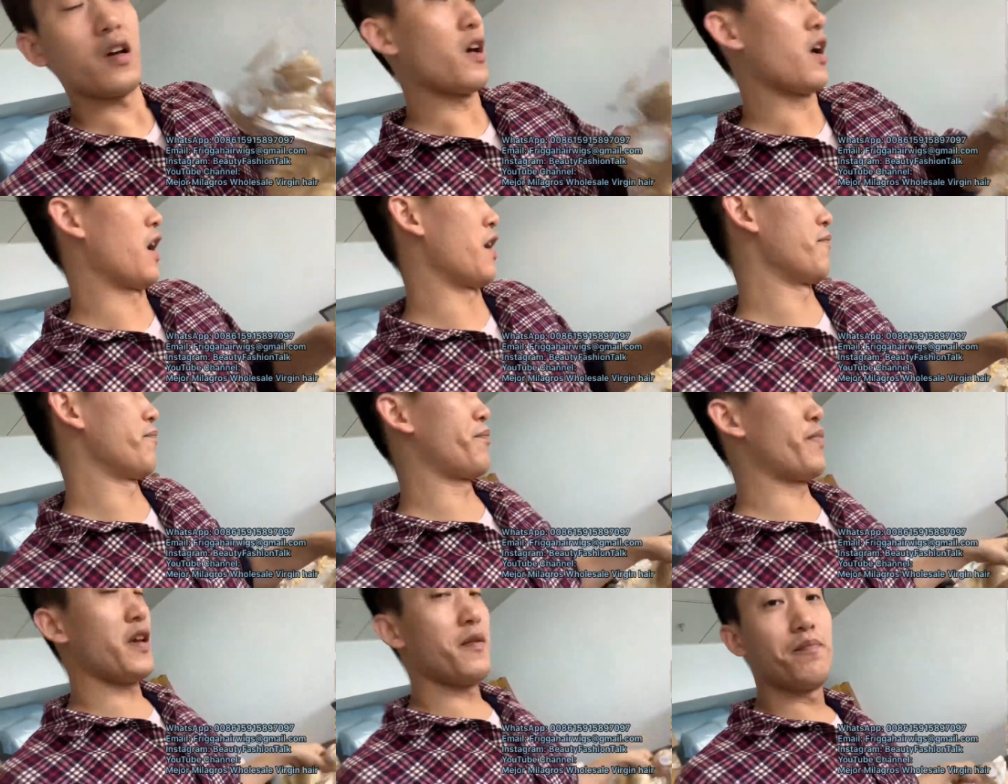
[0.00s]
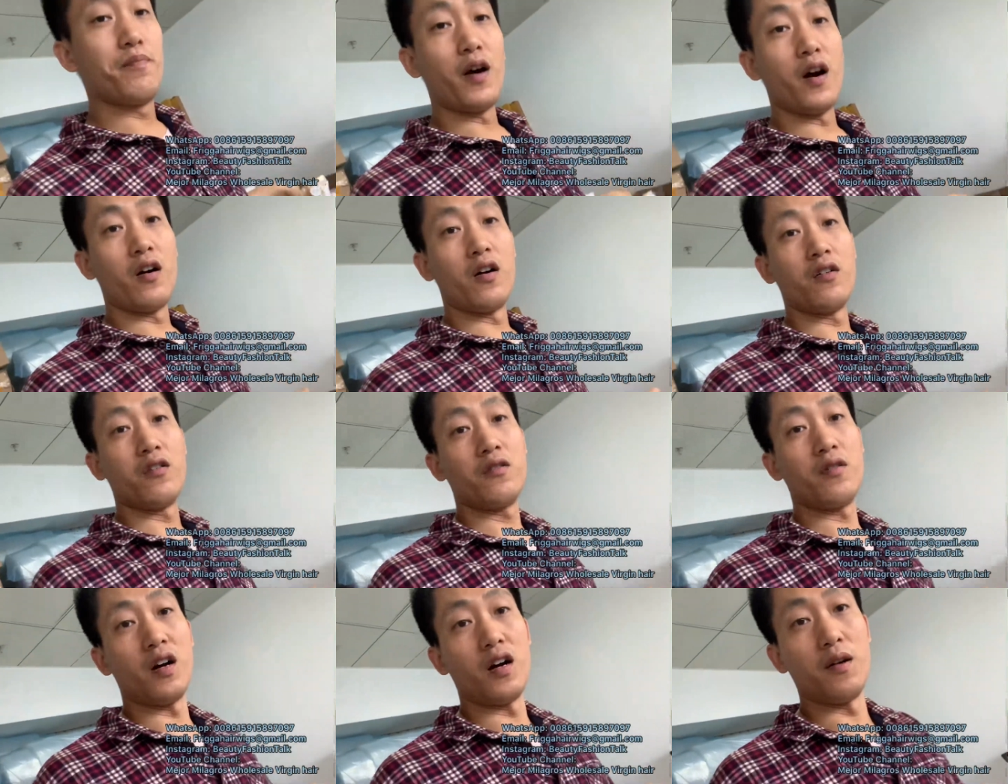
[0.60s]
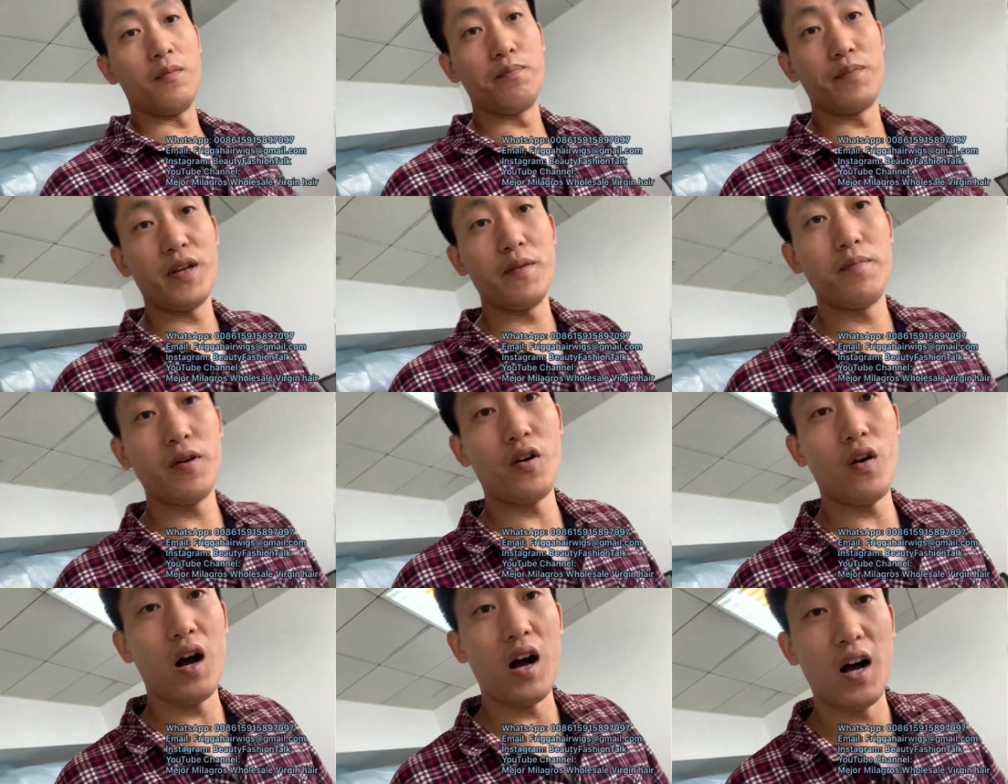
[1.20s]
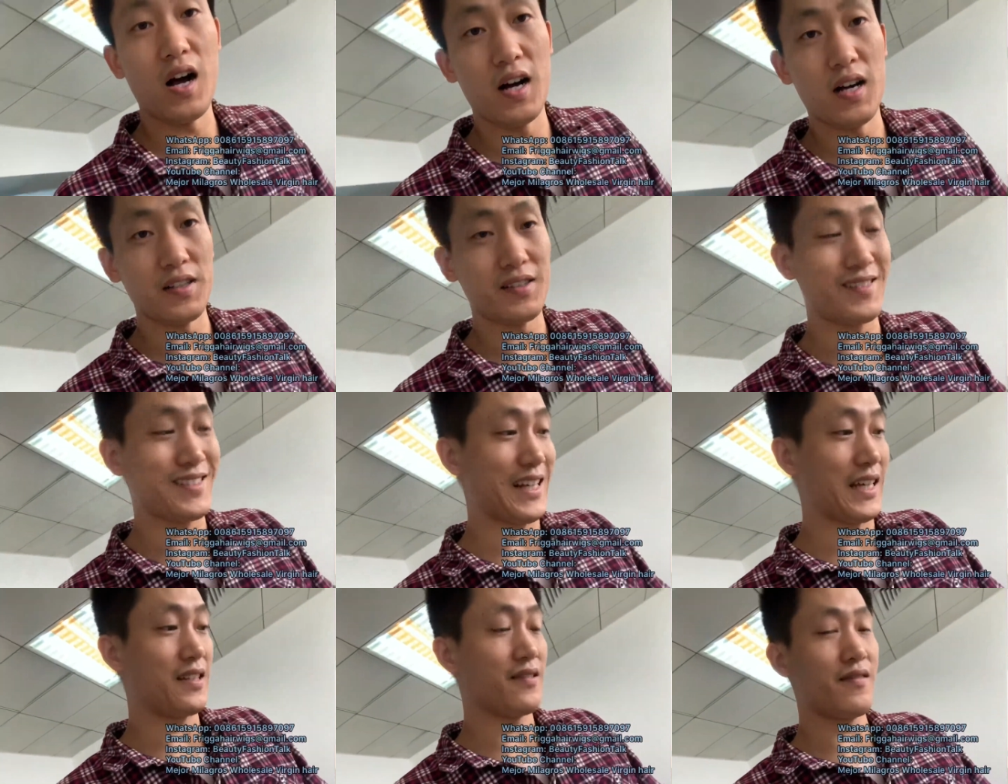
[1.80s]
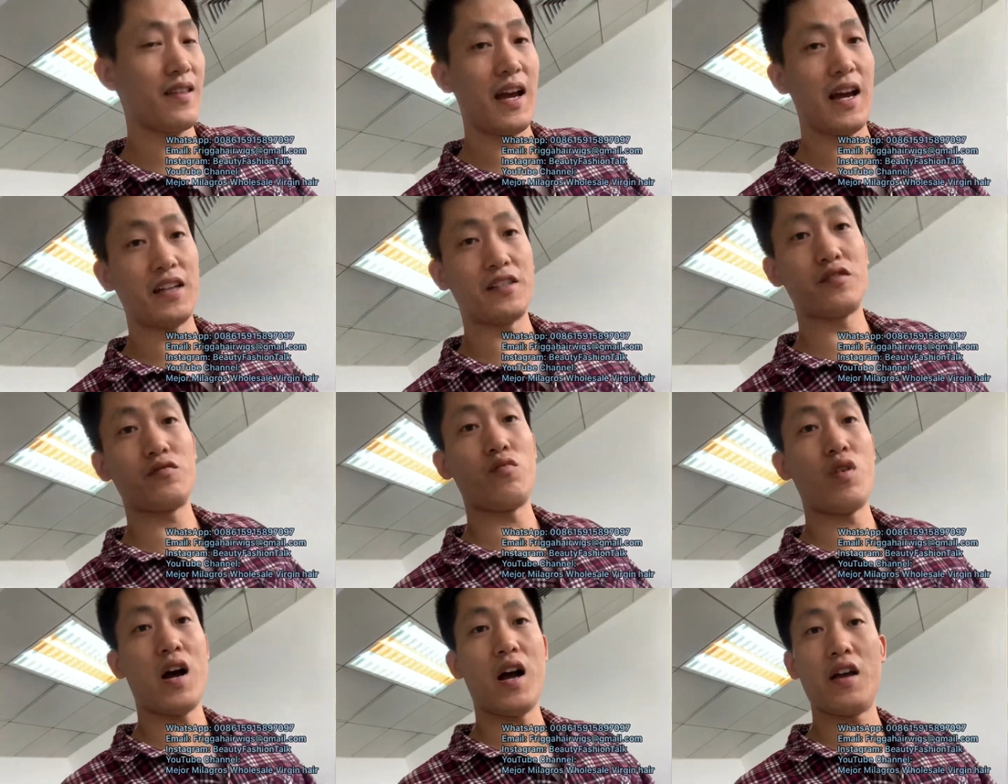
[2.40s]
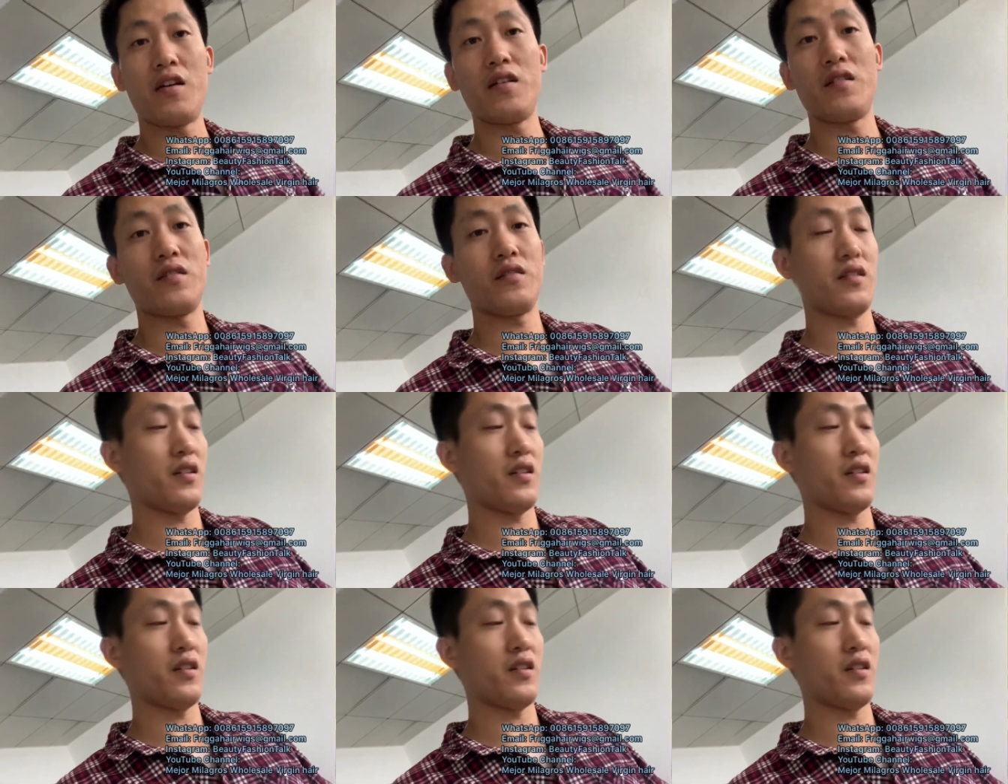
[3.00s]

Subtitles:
And people are saying that's why